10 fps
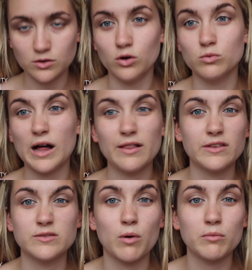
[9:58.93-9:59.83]
or well,
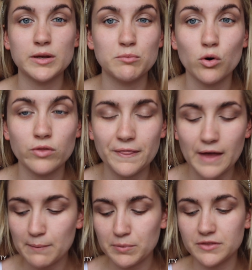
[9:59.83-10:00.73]
there's probably more than
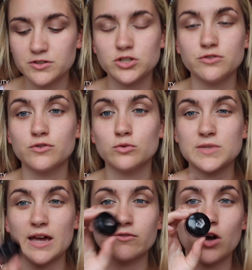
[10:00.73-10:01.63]
that, but the 2
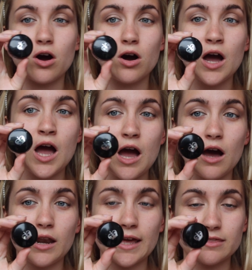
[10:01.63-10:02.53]
forms I've got
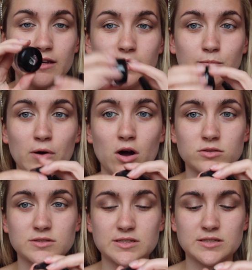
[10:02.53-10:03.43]
are like the little
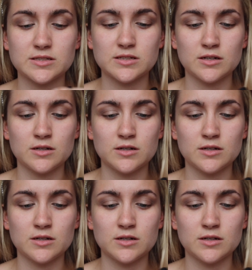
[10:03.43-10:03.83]
pots,